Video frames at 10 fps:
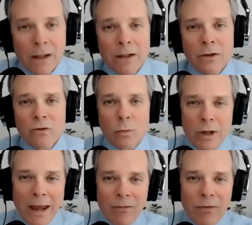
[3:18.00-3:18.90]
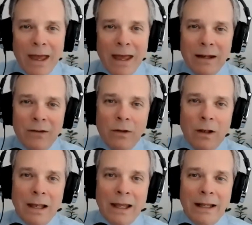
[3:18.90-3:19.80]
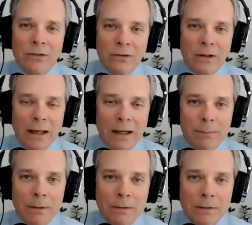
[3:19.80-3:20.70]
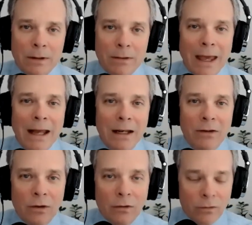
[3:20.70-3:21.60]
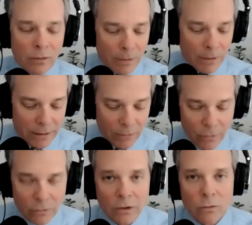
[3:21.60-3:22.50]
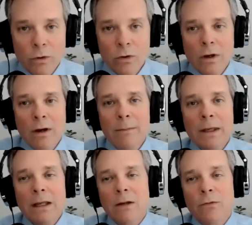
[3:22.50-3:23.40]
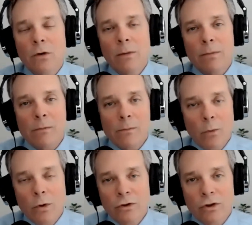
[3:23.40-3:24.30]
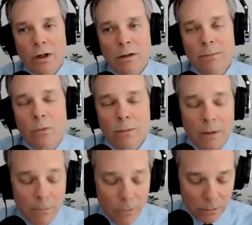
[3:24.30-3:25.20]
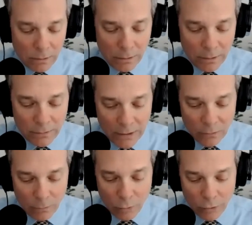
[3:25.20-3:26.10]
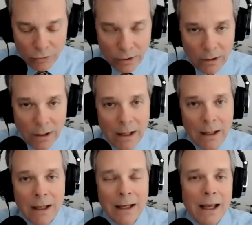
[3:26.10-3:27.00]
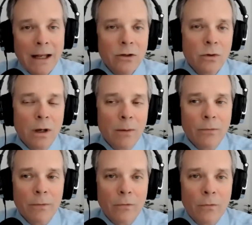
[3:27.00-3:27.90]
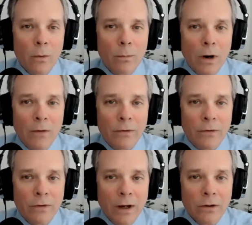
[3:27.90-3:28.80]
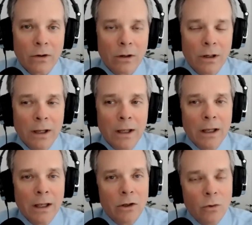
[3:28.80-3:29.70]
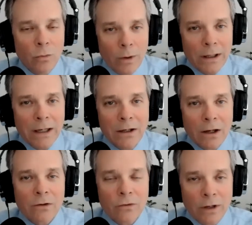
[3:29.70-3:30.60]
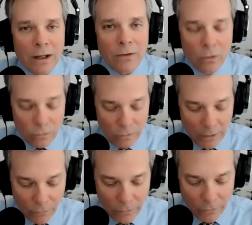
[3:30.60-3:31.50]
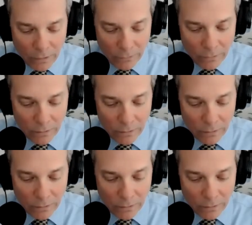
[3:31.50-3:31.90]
So when you have that as the landscape, that is some of the differences. When you come in, if you're a board member, in this case, a board chair, and you come from the for-profit sector, you really need to understand those differences.